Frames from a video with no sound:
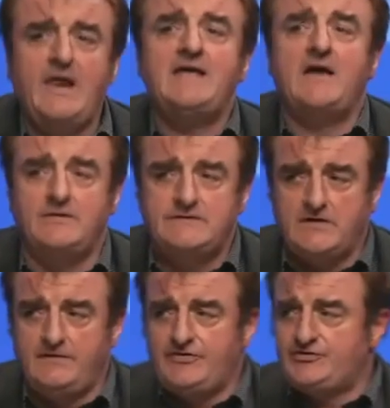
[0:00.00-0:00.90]
layout
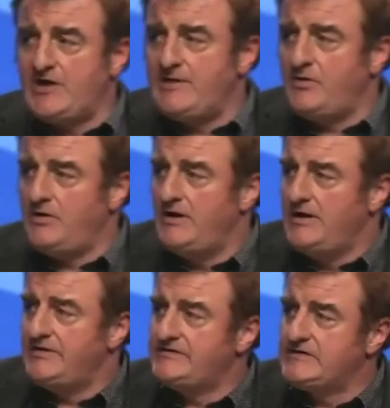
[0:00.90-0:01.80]
of the chamber
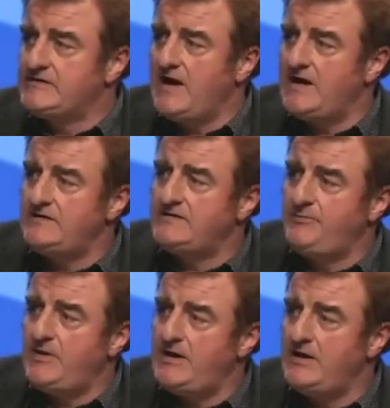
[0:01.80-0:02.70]
is designed to
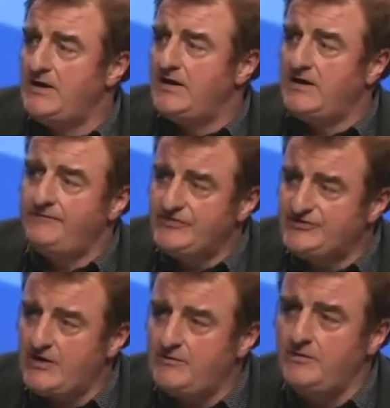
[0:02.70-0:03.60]
be
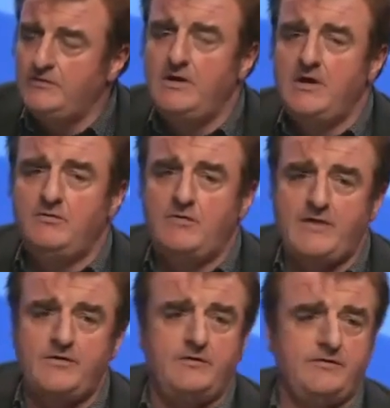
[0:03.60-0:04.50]
adversarial
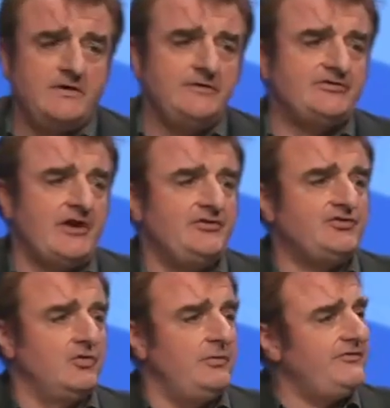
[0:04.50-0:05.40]
rather than
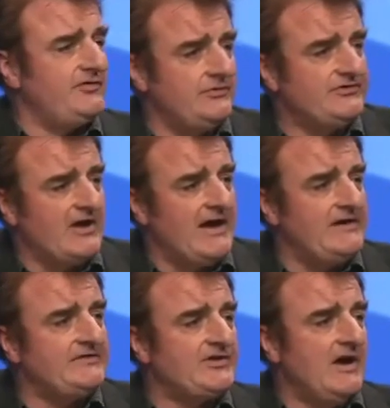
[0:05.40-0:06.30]
consensual, with two
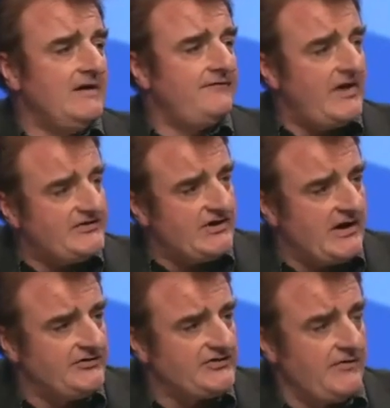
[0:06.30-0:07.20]
sides facing
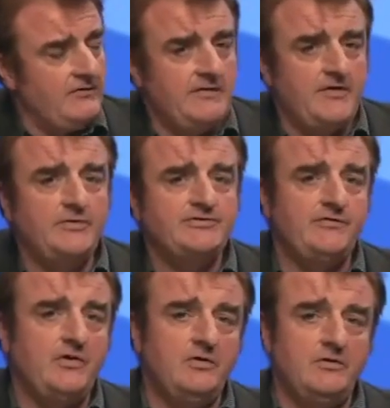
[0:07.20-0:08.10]
each other. And those of
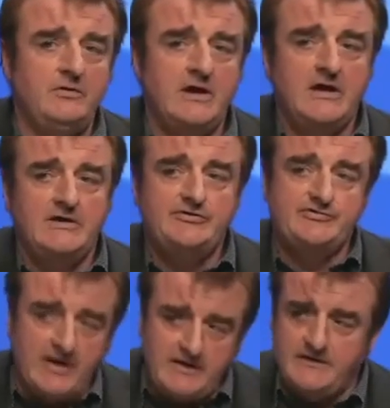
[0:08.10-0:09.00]
you who
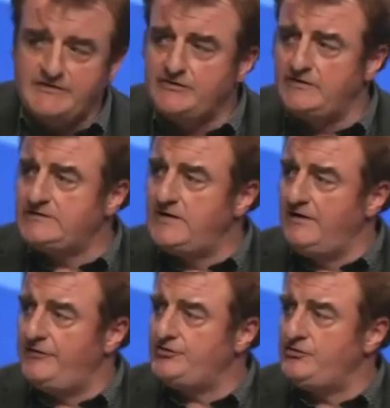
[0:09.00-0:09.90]
study this on the
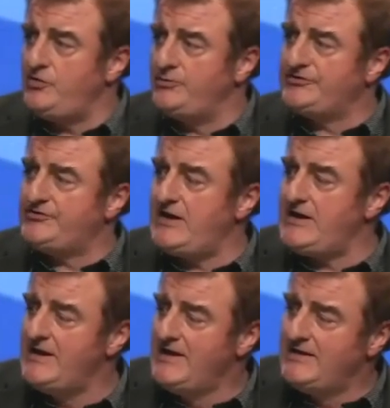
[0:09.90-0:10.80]
television, you will
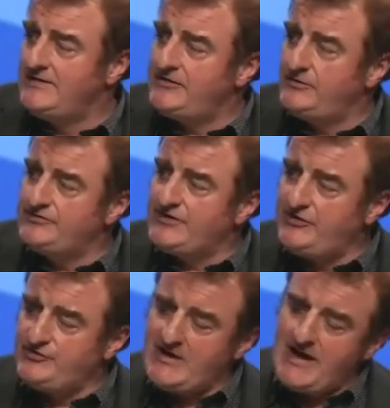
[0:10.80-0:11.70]
see that there is
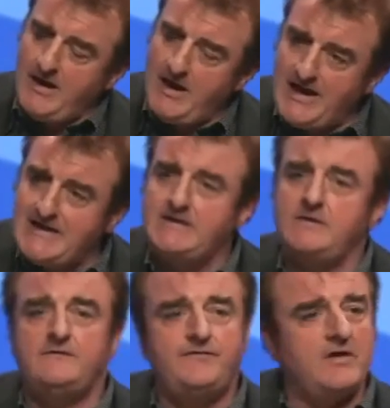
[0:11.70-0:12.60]
actually a line
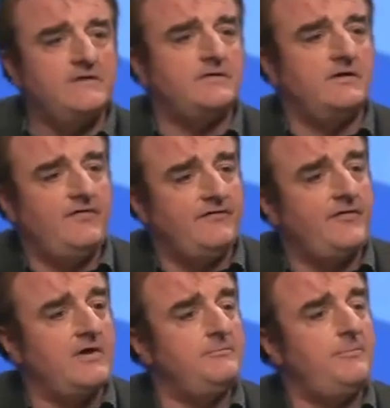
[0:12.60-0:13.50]
in front of the
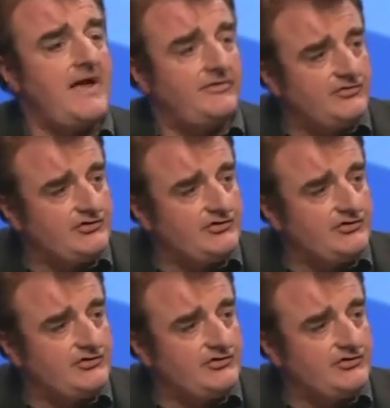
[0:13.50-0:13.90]
front bench